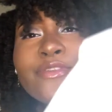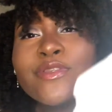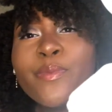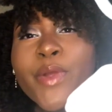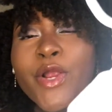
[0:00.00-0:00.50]

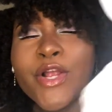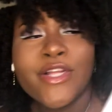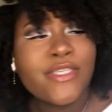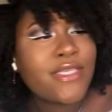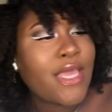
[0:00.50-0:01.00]
some
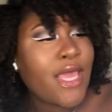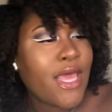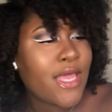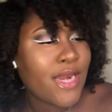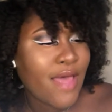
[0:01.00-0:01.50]
birds,
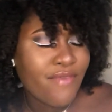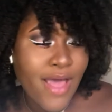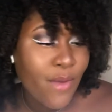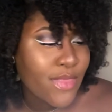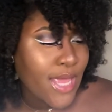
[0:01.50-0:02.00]
and I
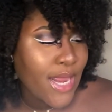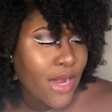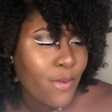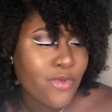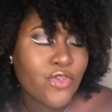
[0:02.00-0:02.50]
forgot what that
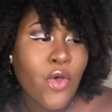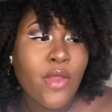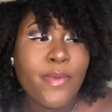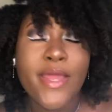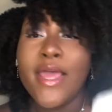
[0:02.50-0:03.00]
animal's
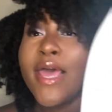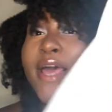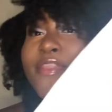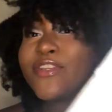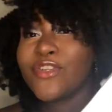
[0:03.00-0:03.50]
called. But these are